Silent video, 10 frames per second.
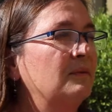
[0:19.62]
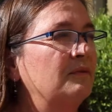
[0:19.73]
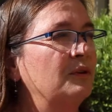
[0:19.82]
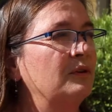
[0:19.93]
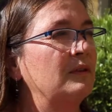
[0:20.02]

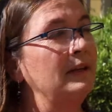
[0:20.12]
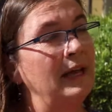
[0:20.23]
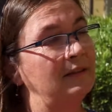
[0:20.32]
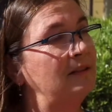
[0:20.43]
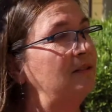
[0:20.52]
for the
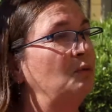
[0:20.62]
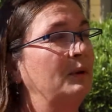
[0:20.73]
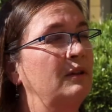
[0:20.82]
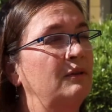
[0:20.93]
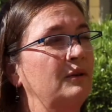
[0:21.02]
next
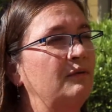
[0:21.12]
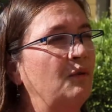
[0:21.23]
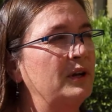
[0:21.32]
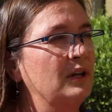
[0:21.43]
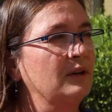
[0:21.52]
20, 30,
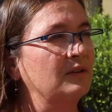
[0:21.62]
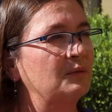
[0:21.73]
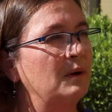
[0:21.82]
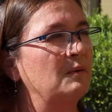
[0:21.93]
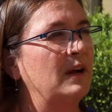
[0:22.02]
40 years,
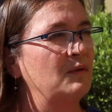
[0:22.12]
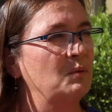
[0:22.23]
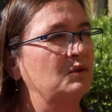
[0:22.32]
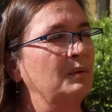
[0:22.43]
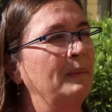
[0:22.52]
whatever
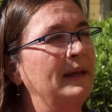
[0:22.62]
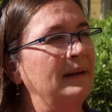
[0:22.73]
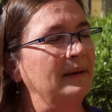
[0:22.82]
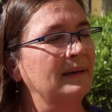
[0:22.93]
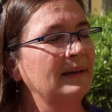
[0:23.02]
was
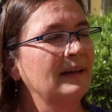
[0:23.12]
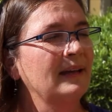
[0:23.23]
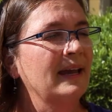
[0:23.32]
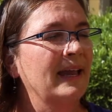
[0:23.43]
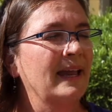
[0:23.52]
remaining.
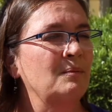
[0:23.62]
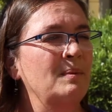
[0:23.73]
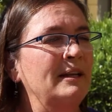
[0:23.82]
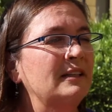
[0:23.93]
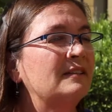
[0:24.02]
And we
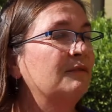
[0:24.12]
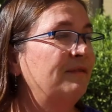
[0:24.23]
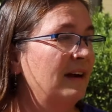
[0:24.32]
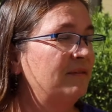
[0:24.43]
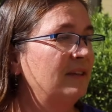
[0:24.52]
made a list of
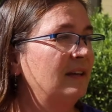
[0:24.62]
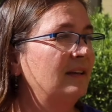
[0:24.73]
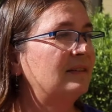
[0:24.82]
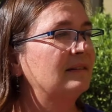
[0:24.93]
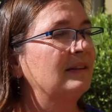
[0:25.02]
5
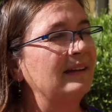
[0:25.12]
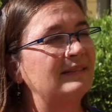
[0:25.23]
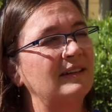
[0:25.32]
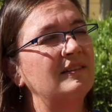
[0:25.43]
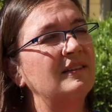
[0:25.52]
things, and the last
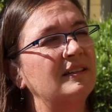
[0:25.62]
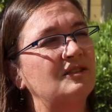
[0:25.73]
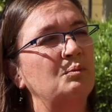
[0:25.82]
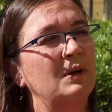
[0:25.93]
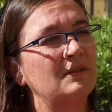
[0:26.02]
thing on the
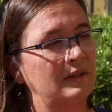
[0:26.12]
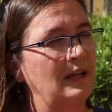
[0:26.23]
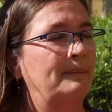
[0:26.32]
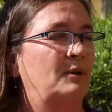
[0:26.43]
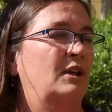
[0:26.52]
list was adopt